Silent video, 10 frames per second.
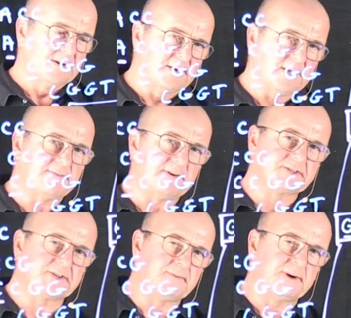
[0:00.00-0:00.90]
none of our
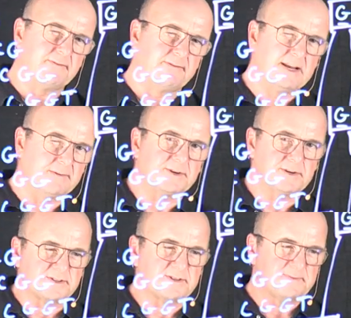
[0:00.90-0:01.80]
software really would
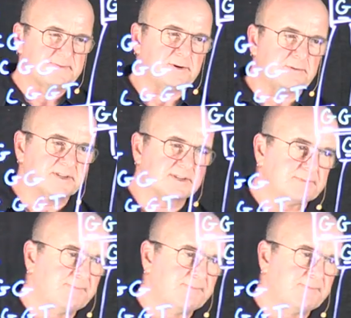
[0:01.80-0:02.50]
use 4-mers.